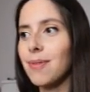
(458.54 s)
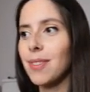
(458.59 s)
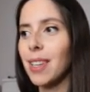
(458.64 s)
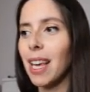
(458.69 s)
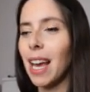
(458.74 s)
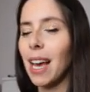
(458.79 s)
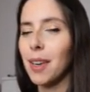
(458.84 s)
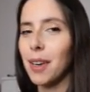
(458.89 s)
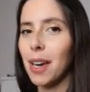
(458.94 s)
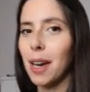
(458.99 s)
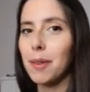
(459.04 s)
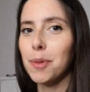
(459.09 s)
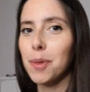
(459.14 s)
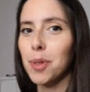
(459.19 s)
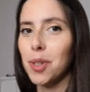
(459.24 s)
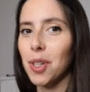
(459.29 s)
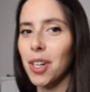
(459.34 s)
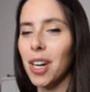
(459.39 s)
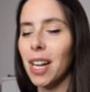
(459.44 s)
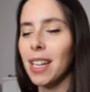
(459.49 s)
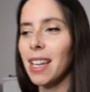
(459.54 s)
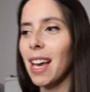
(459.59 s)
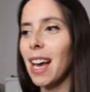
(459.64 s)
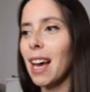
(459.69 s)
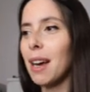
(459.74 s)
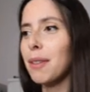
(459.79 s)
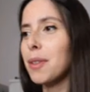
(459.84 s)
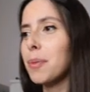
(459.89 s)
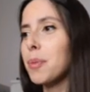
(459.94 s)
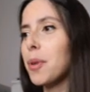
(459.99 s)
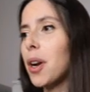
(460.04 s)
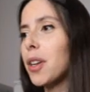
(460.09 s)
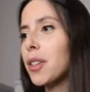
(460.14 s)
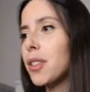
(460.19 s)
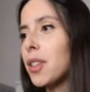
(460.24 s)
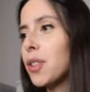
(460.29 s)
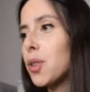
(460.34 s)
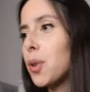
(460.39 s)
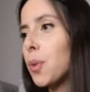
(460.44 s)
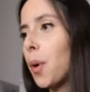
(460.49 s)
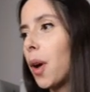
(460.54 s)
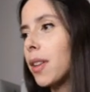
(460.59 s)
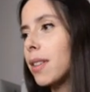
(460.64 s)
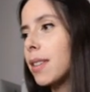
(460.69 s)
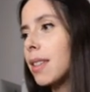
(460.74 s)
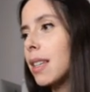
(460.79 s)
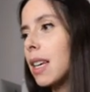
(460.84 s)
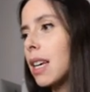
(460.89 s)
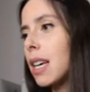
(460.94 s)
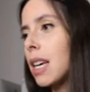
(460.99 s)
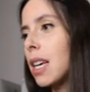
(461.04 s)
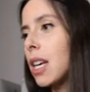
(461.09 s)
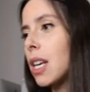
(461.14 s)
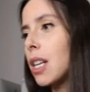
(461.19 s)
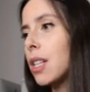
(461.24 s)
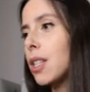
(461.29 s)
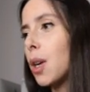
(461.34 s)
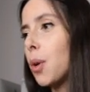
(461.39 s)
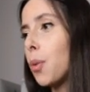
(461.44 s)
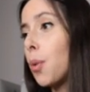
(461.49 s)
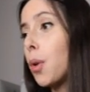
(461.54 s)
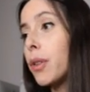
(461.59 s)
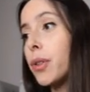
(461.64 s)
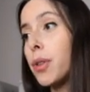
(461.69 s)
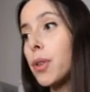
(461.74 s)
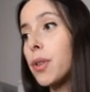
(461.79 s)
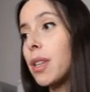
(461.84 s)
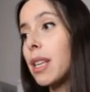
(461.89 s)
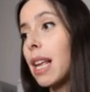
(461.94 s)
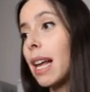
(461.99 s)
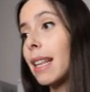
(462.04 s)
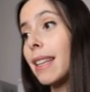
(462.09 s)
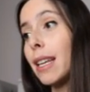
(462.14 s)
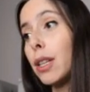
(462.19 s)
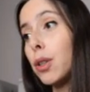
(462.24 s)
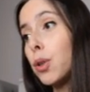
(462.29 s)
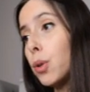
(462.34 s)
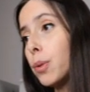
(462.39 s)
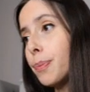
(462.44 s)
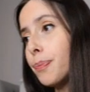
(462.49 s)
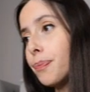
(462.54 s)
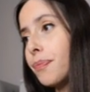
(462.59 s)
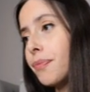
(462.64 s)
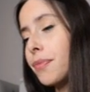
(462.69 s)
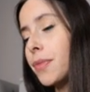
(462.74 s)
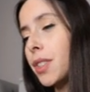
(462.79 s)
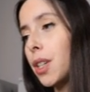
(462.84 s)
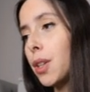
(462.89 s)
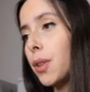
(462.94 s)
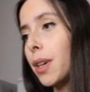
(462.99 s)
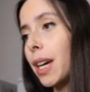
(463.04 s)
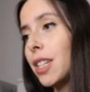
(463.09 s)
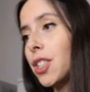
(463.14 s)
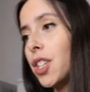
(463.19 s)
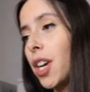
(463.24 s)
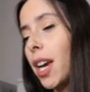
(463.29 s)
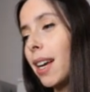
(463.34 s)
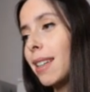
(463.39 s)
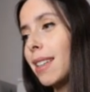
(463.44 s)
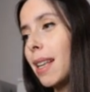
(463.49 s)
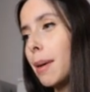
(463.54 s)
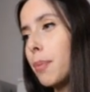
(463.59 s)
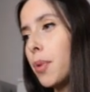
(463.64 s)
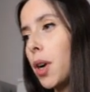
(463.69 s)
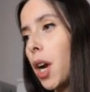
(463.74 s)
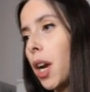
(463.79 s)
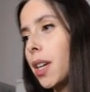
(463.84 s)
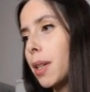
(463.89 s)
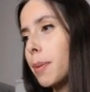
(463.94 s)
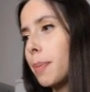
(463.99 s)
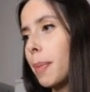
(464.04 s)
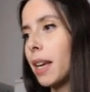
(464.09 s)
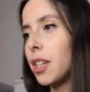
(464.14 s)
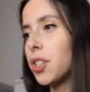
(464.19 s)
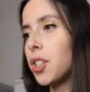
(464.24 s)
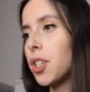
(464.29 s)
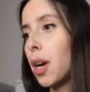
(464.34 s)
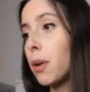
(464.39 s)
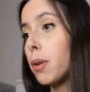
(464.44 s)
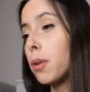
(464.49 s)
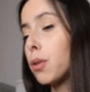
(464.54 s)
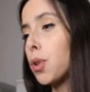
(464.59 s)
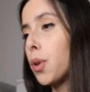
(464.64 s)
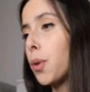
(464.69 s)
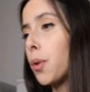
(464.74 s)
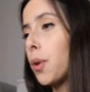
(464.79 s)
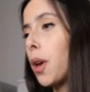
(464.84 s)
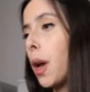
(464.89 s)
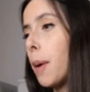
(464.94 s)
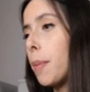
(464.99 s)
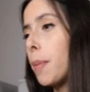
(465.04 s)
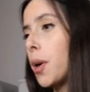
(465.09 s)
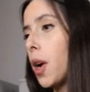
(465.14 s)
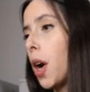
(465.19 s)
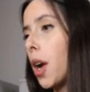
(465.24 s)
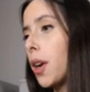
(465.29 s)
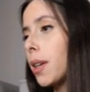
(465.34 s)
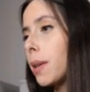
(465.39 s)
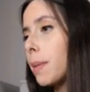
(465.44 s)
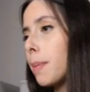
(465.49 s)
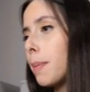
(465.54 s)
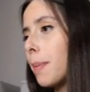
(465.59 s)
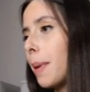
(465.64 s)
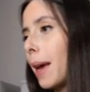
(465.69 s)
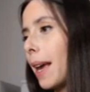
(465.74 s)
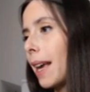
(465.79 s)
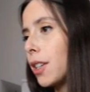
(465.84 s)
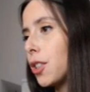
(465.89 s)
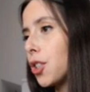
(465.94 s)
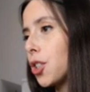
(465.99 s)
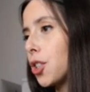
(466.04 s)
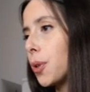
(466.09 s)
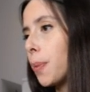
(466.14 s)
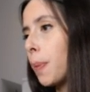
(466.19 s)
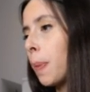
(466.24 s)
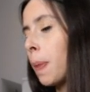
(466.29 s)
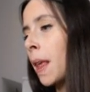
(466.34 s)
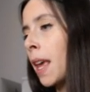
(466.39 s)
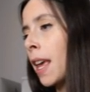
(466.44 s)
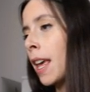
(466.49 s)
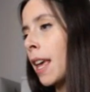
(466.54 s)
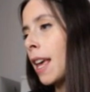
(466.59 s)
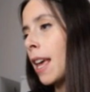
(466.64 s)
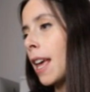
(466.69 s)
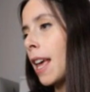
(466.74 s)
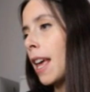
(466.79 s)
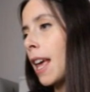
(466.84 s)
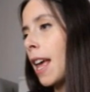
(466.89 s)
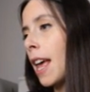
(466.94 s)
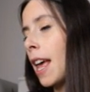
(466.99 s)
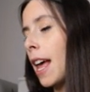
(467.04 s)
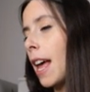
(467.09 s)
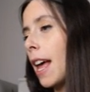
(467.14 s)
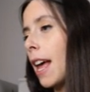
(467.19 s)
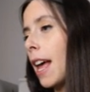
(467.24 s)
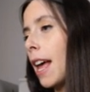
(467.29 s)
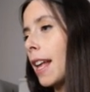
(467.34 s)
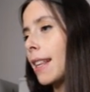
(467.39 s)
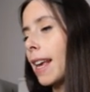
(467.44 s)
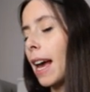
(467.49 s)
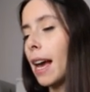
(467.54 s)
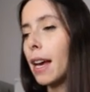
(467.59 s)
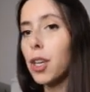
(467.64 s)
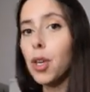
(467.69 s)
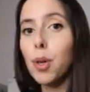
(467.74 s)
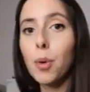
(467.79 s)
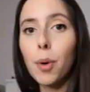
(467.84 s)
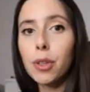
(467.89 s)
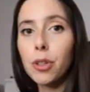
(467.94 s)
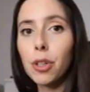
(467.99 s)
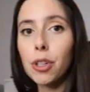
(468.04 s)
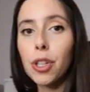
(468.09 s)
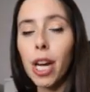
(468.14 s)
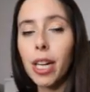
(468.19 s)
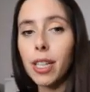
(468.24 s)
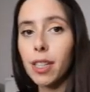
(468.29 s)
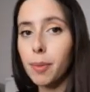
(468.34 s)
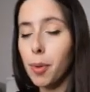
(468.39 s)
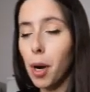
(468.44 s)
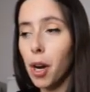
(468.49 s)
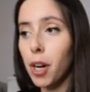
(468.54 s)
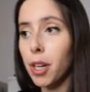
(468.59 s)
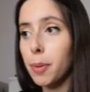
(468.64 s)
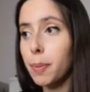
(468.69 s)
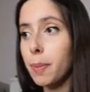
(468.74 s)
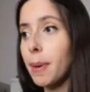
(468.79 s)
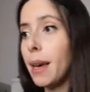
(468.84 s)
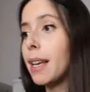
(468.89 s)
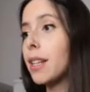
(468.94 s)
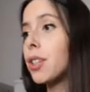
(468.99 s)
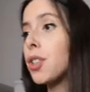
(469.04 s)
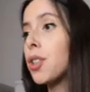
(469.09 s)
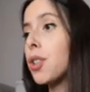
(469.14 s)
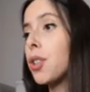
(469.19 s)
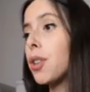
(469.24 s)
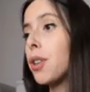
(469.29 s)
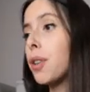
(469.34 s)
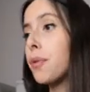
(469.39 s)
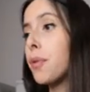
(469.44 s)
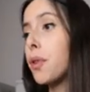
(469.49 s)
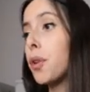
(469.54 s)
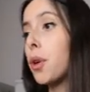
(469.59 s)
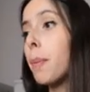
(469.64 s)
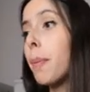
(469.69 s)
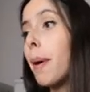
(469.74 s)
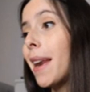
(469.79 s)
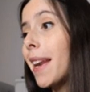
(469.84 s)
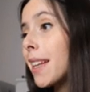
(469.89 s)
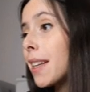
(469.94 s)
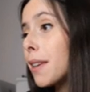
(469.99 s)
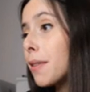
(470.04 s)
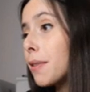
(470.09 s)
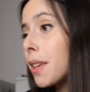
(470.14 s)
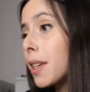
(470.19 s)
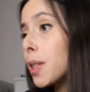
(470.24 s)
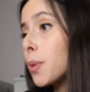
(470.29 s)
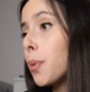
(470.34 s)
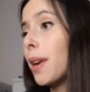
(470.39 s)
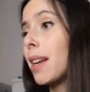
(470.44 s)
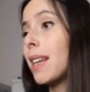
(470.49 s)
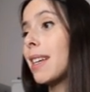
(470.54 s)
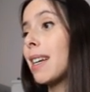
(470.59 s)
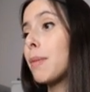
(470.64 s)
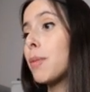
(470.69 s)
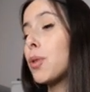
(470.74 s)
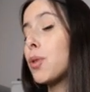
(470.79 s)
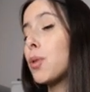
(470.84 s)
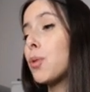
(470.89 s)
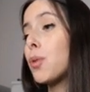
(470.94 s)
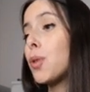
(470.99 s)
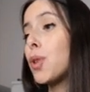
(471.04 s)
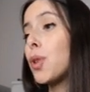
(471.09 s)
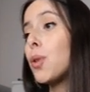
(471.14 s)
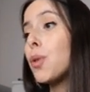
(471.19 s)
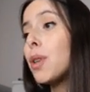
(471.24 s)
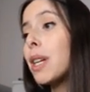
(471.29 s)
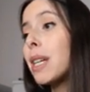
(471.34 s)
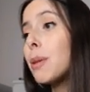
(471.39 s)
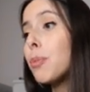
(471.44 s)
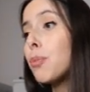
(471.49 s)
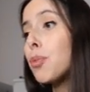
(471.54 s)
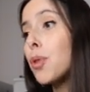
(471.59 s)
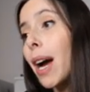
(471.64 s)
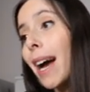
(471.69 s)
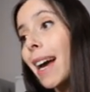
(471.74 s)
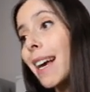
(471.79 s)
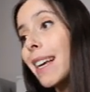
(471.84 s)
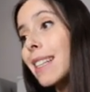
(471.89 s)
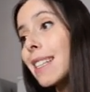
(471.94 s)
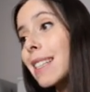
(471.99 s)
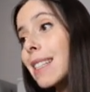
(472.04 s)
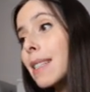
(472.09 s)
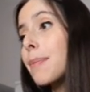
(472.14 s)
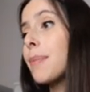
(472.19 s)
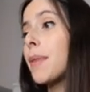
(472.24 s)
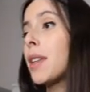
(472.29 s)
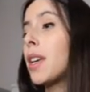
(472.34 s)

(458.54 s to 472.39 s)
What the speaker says: have to ensure that they have the product that you want. So once you see that they do, you can check the product page, and I will show you a product page. And yeah, you want to check the product page for competitiveness when it comes to unit price,